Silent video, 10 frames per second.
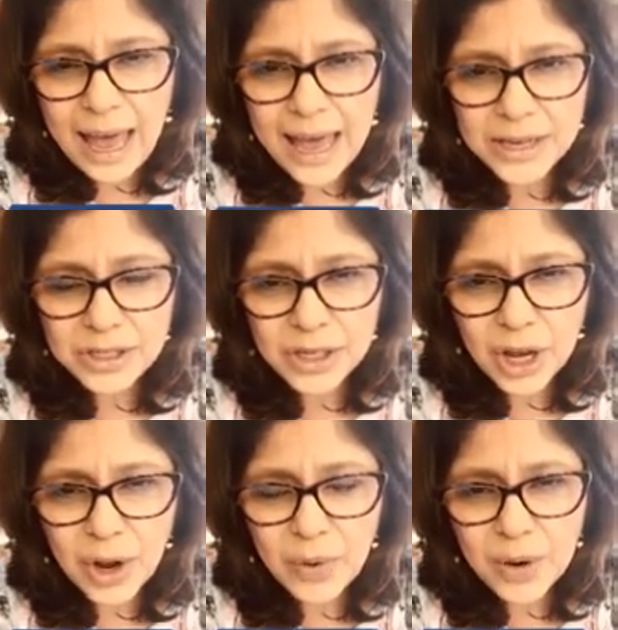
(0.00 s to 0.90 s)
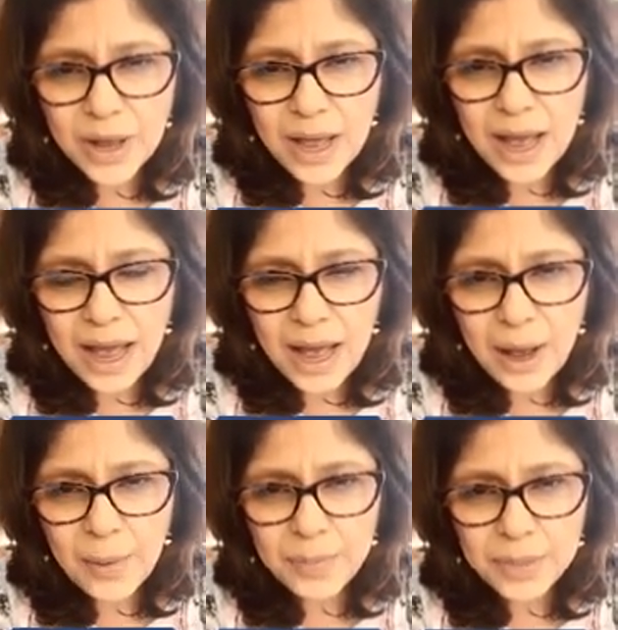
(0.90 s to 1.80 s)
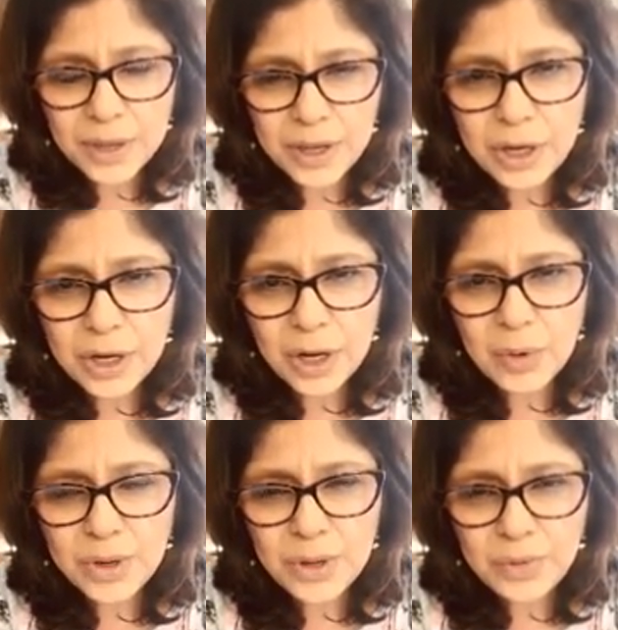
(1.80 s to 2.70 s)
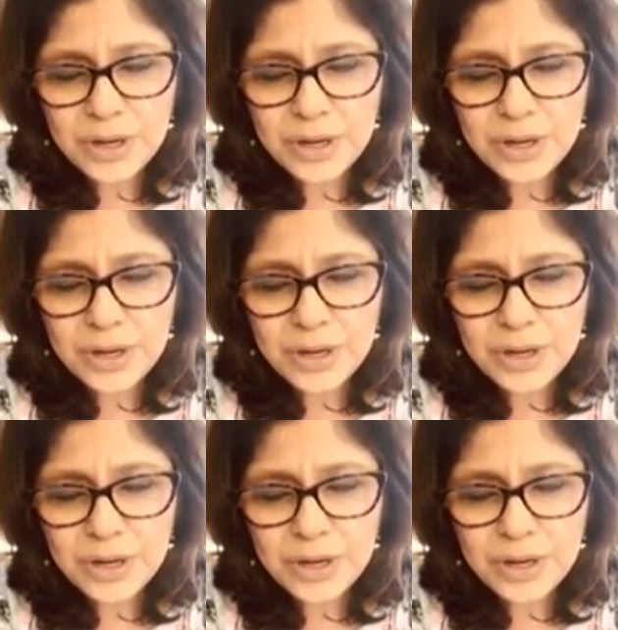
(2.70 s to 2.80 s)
And so, we